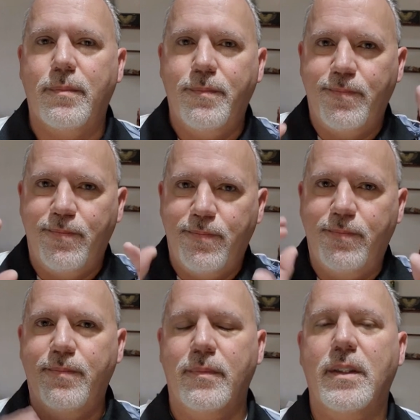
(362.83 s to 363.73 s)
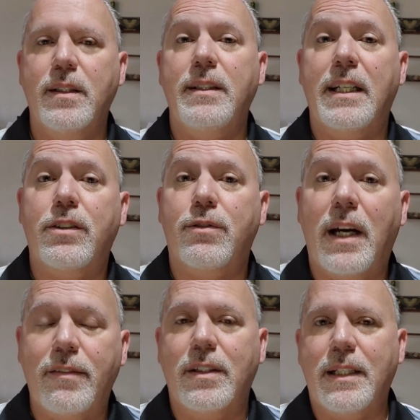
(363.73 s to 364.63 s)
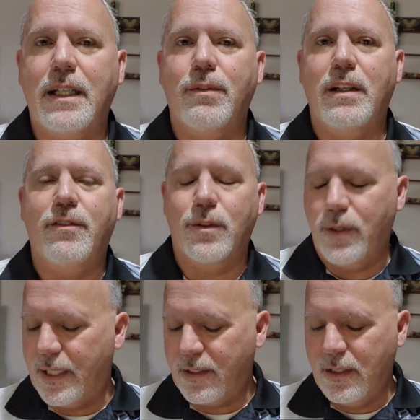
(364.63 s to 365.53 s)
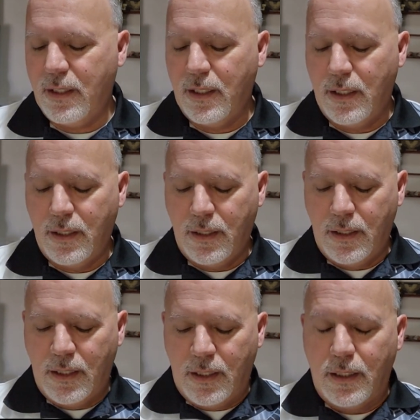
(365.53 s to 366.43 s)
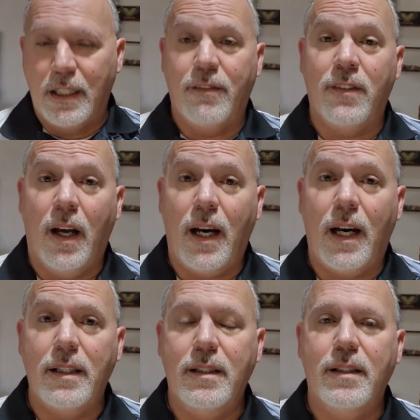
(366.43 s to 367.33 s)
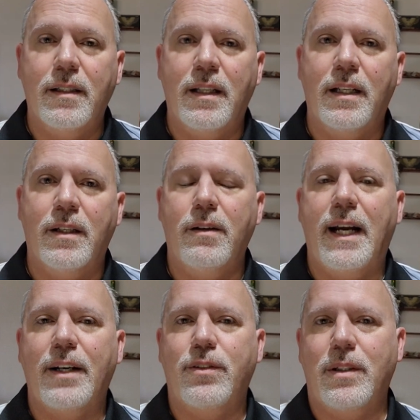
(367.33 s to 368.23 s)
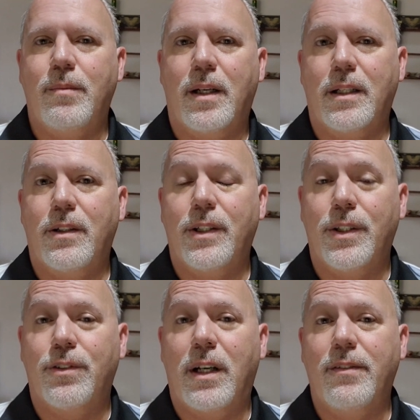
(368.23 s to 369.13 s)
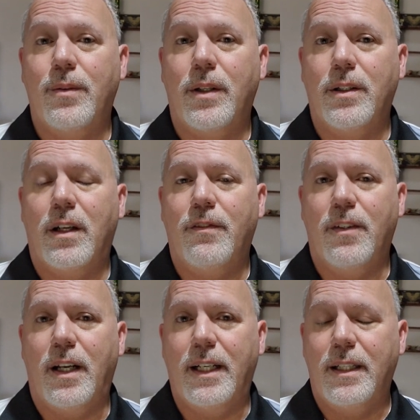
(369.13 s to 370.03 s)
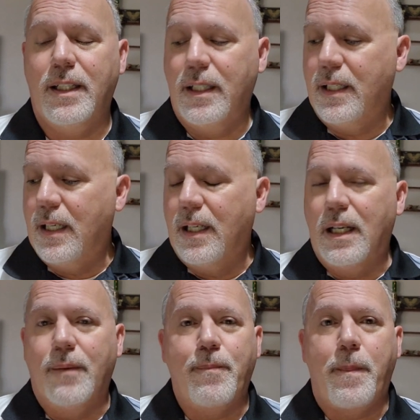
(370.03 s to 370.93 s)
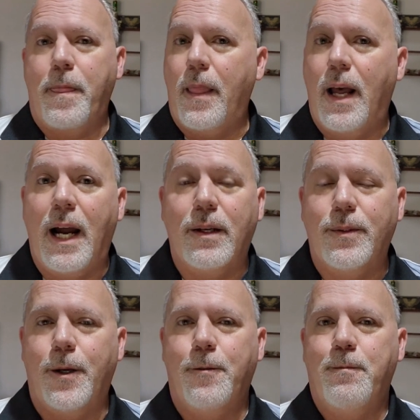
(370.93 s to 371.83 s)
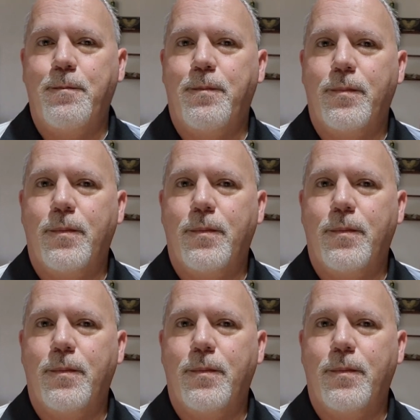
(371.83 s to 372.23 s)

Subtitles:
some test driving, getting ready for the race. If not, then they're actually monitoring your driving while you're offline. I don't know.